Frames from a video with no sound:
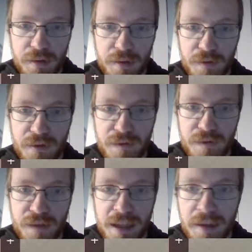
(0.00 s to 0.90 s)
fairly
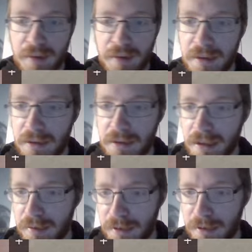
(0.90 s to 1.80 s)
southern, like
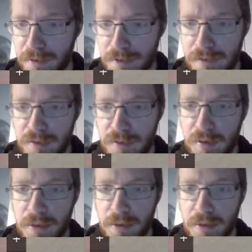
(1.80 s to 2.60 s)
south of Tel Aviv as well.